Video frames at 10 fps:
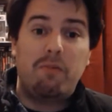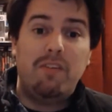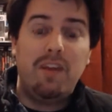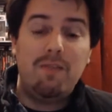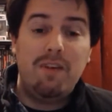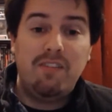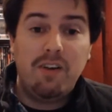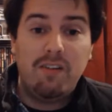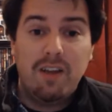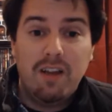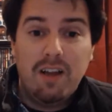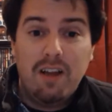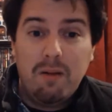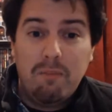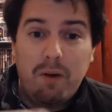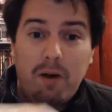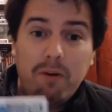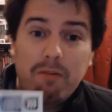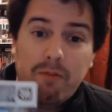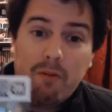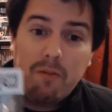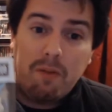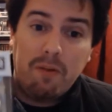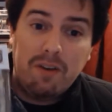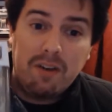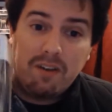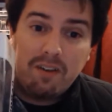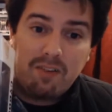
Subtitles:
from the TV series. But I would have thought they would have done